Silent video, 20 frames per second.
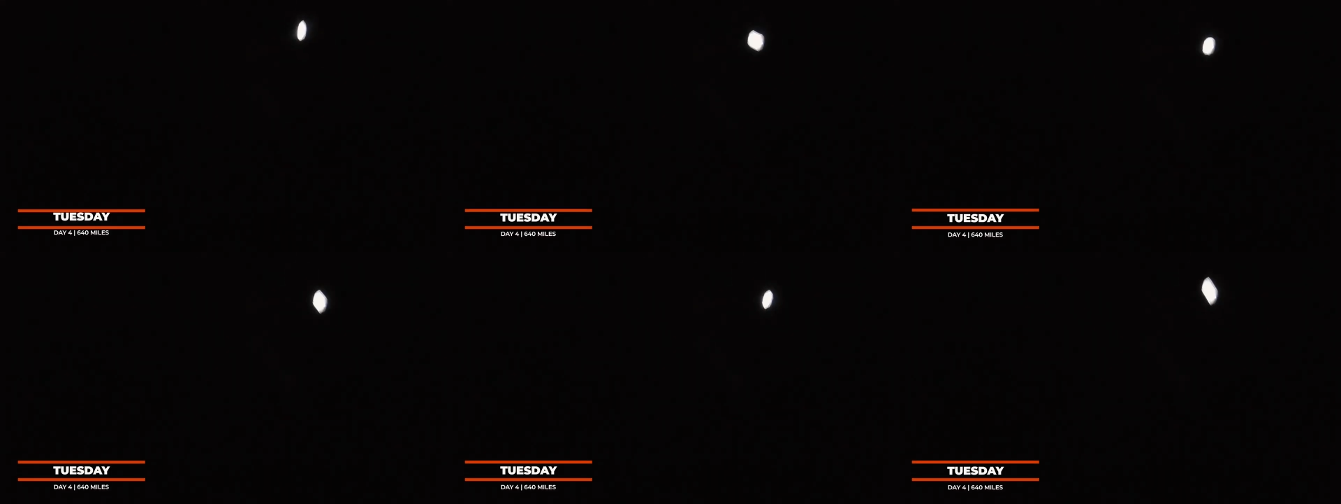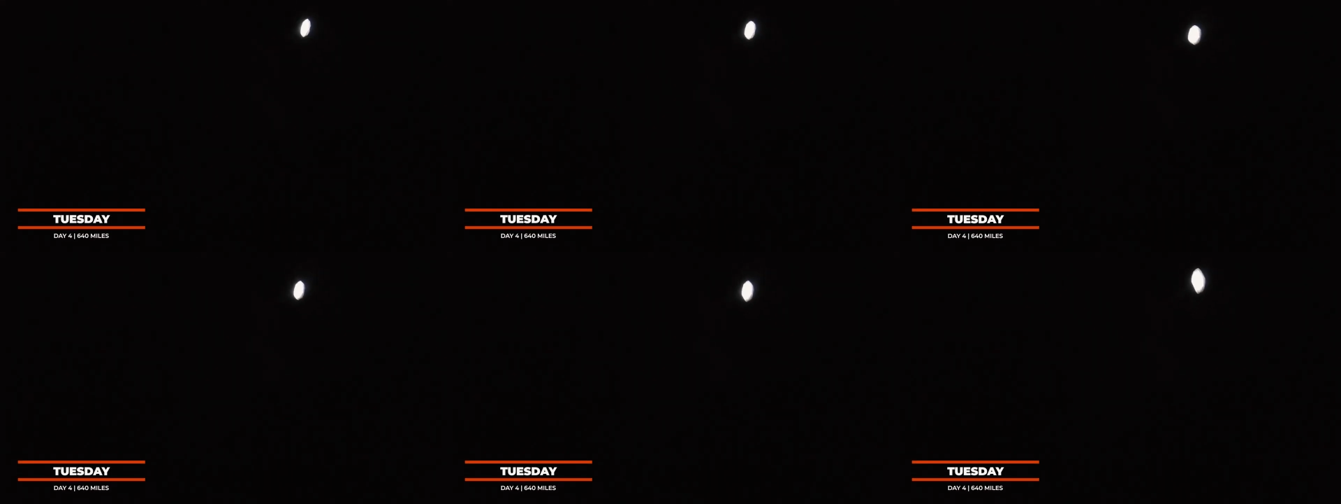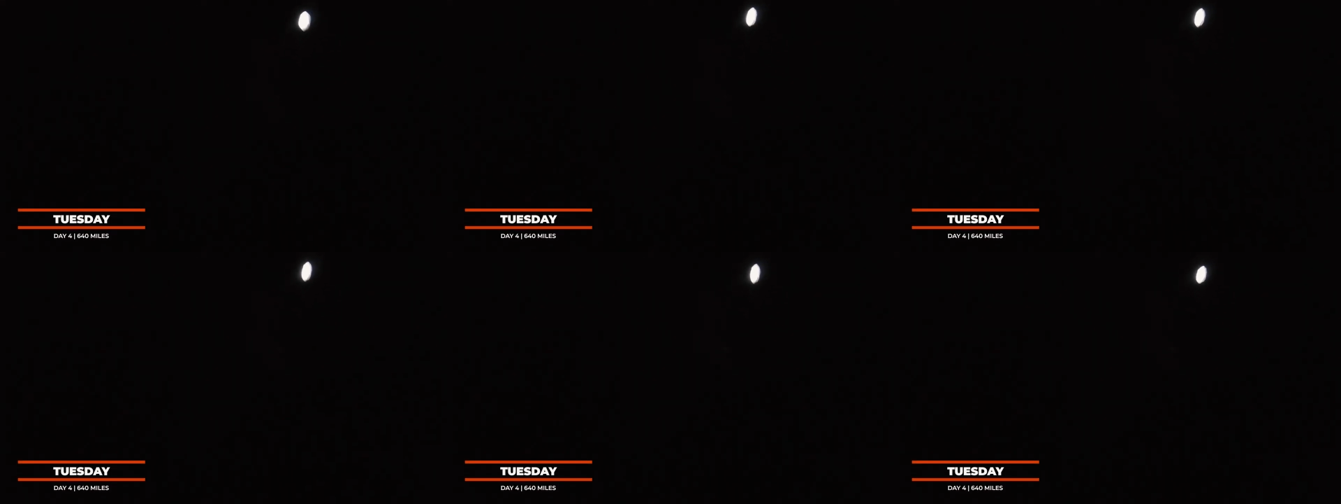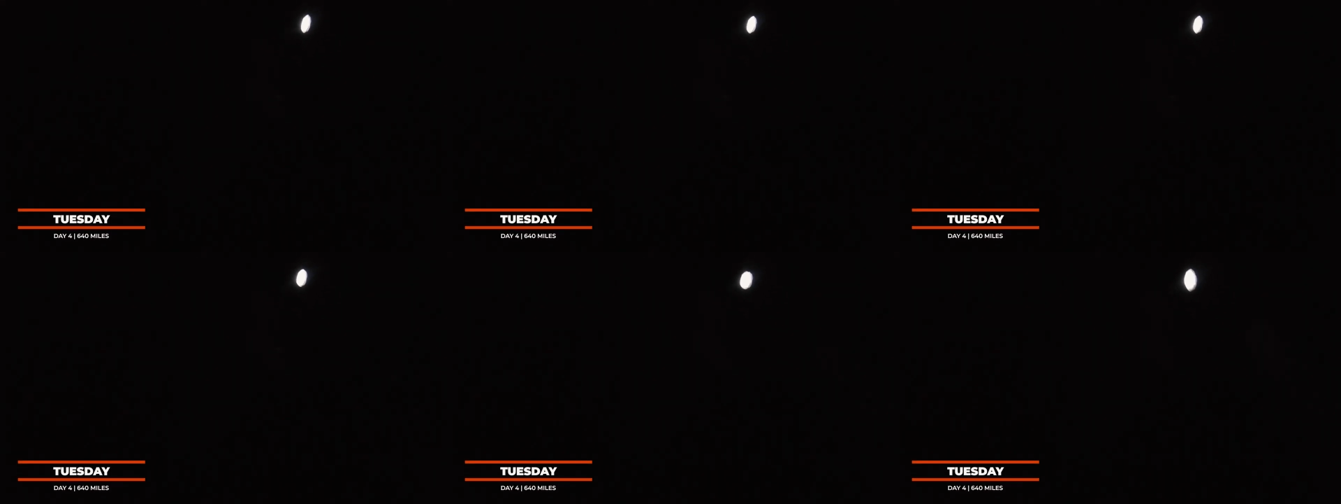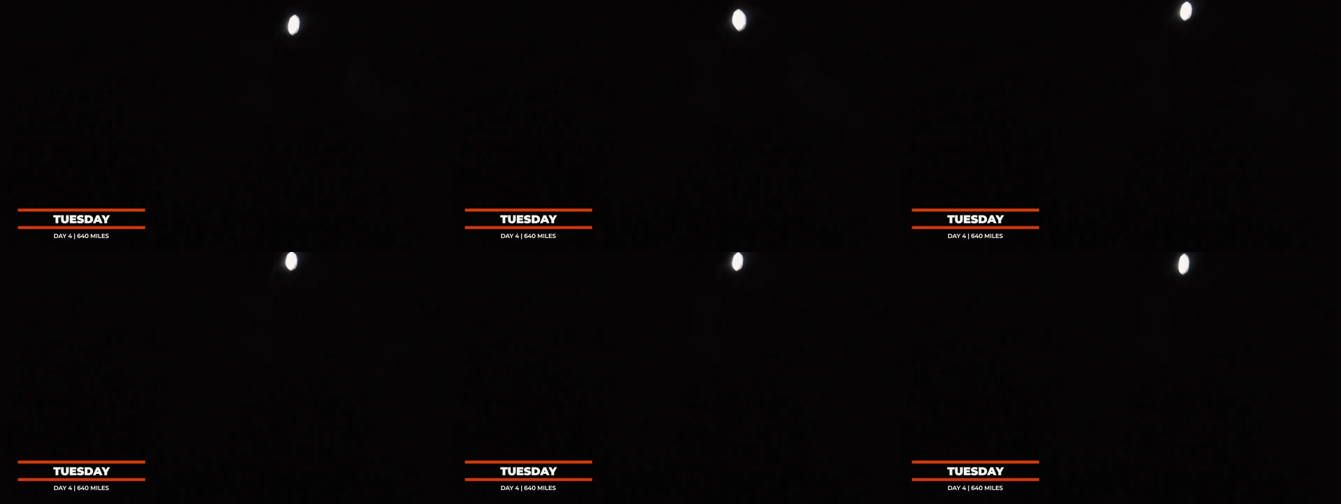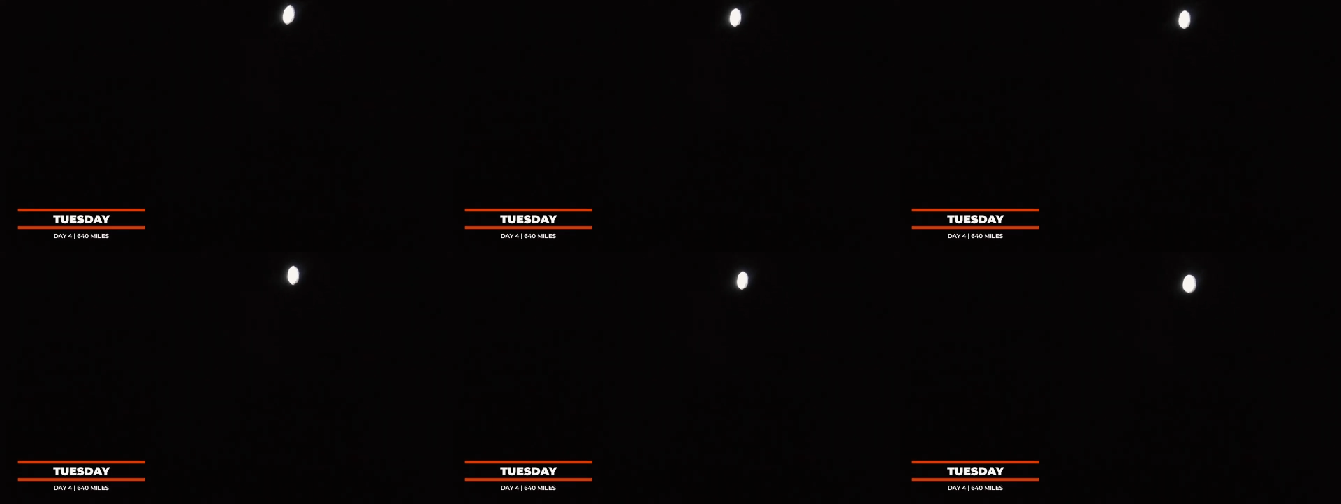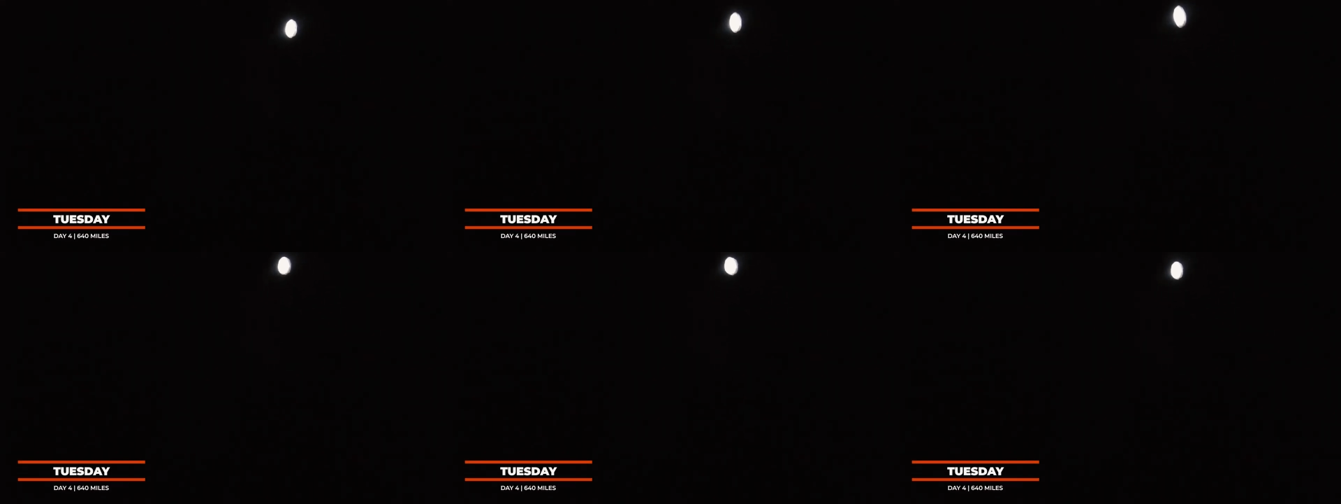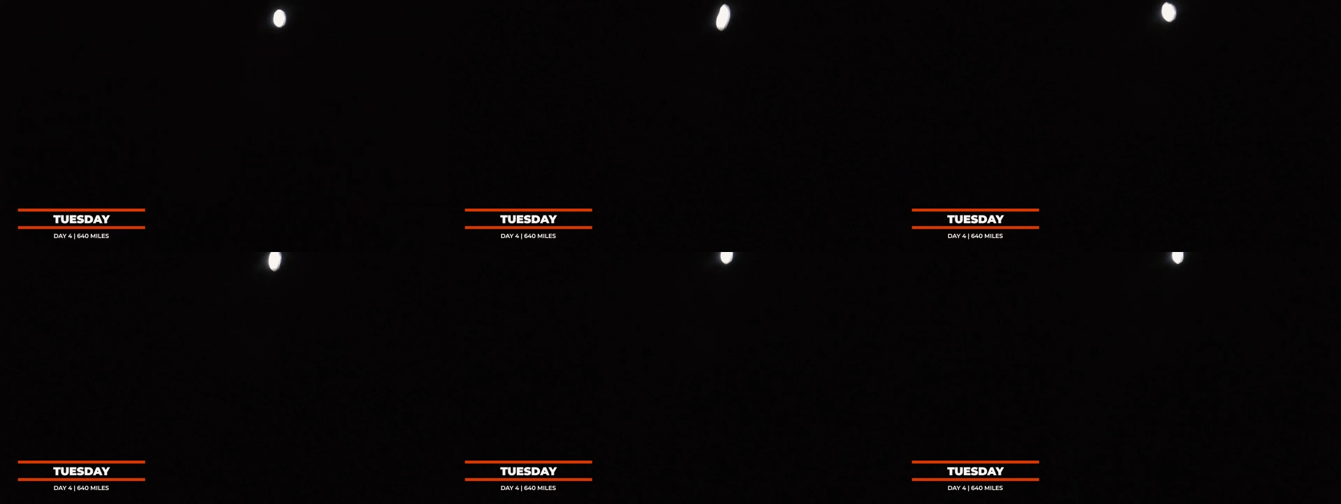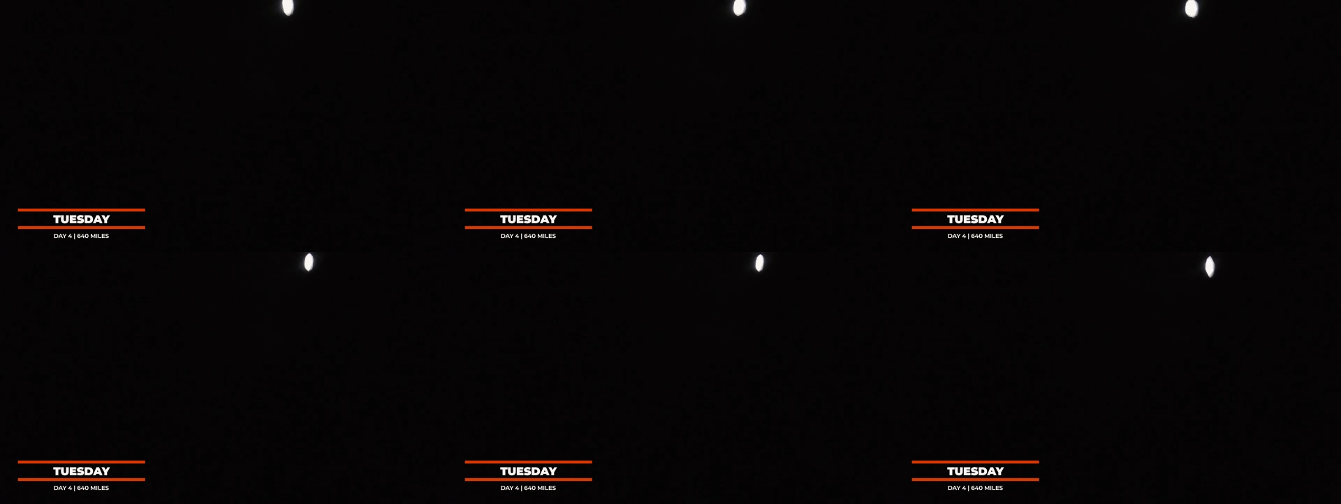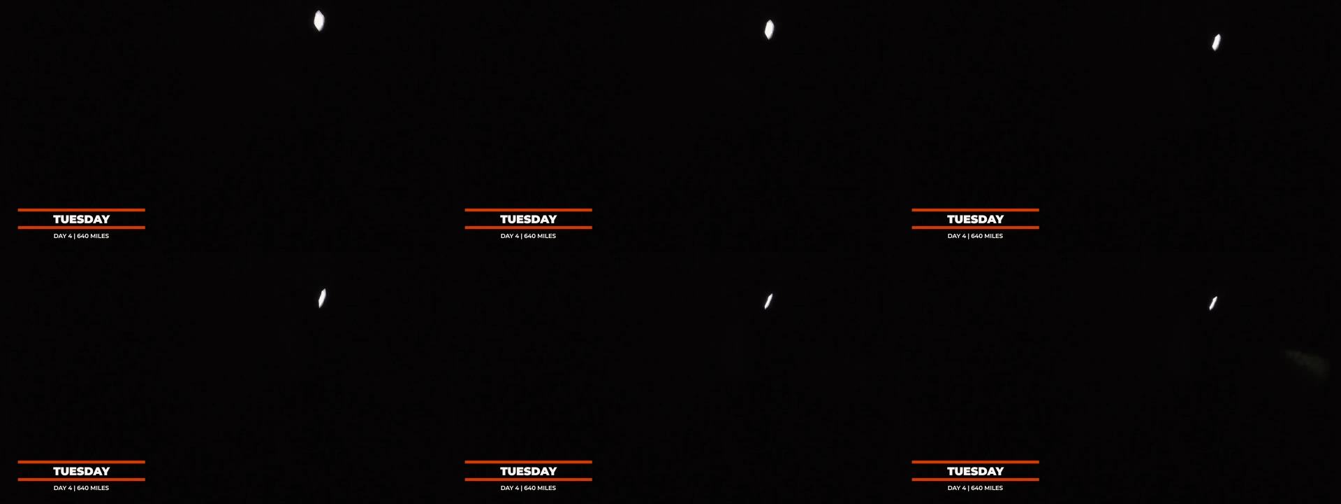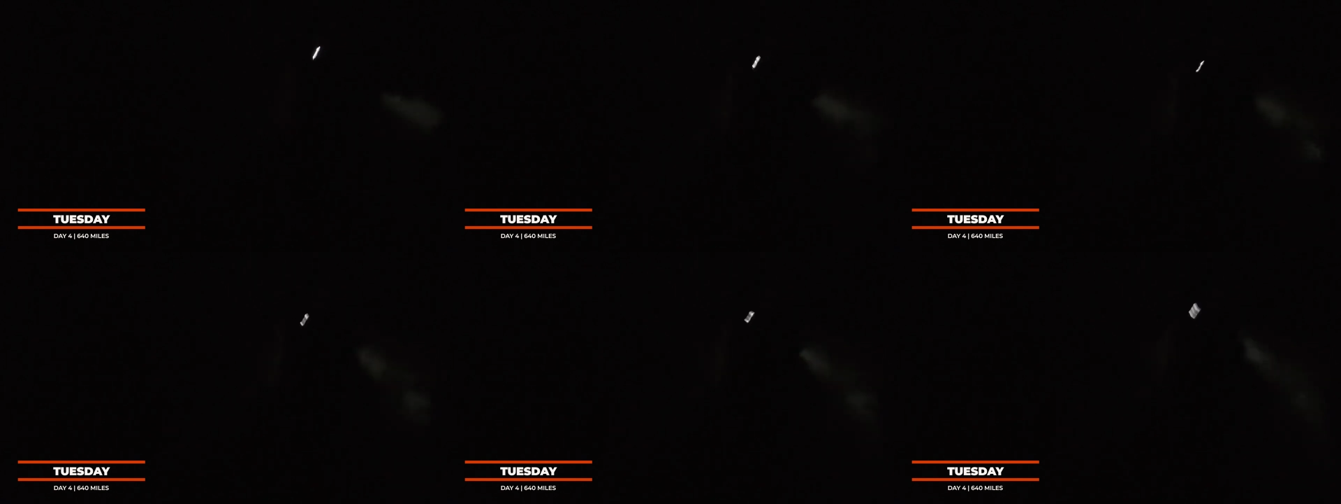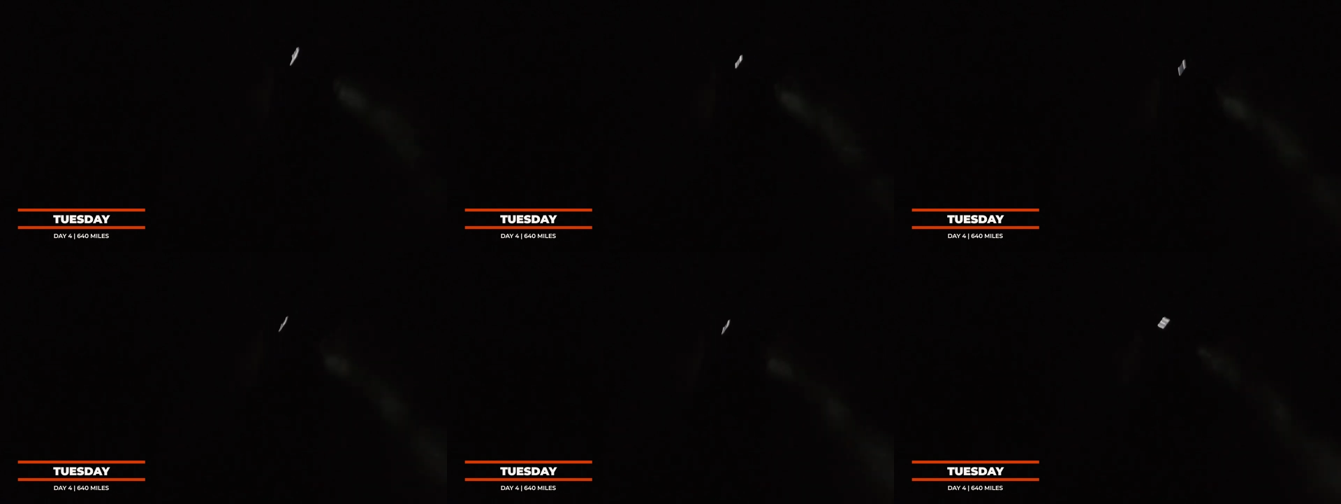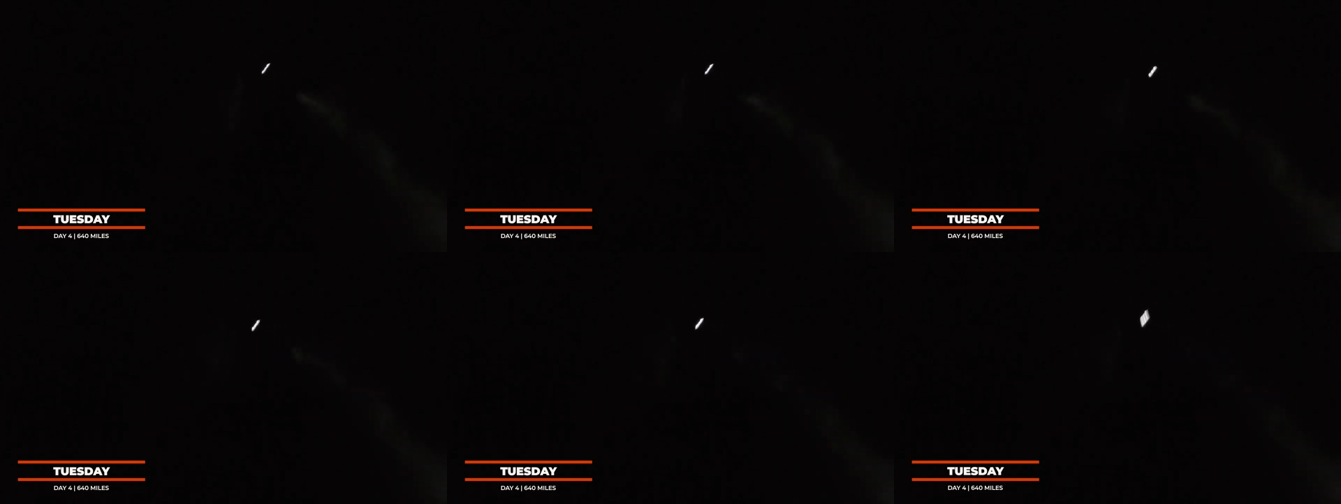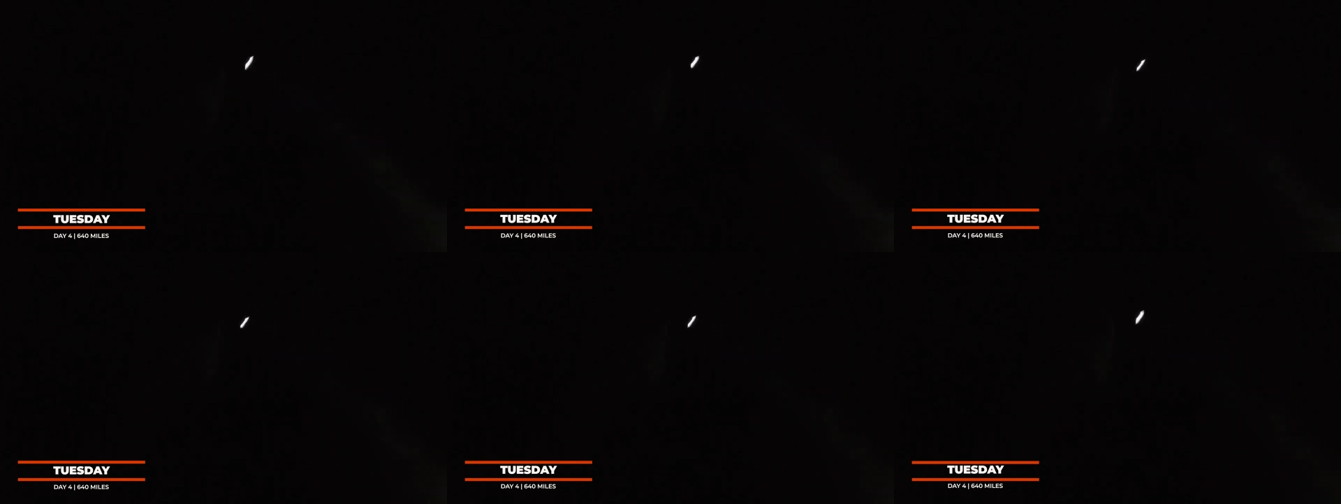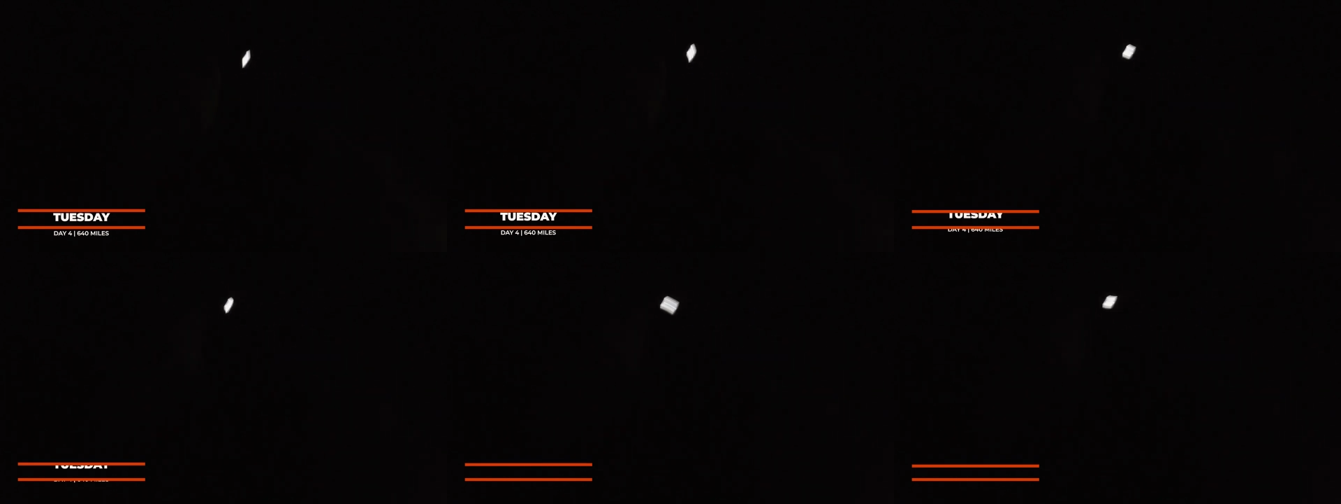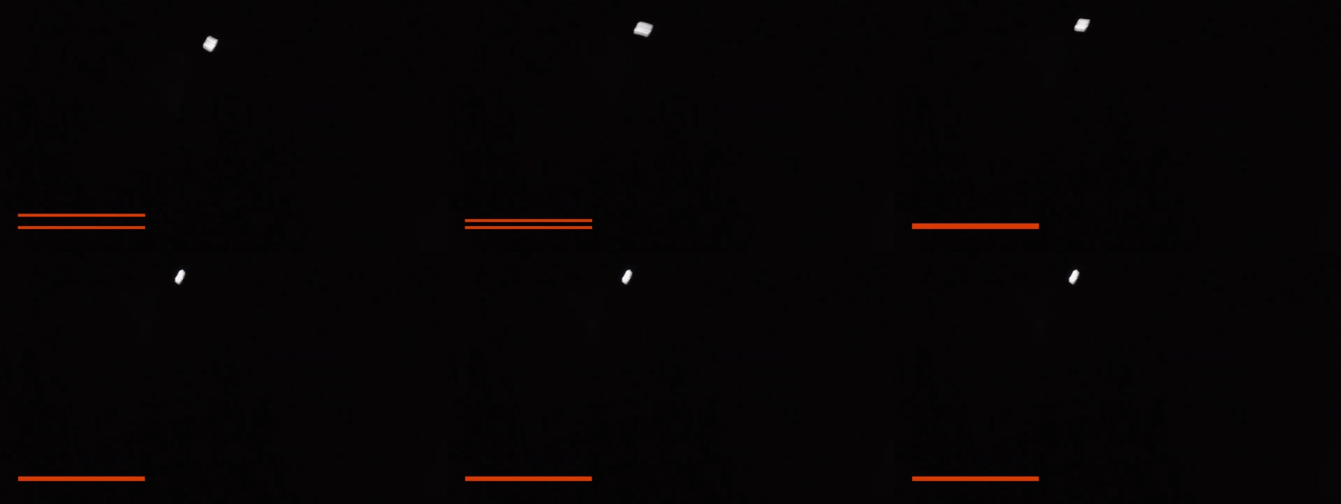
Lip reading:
[unreadable: no face in view]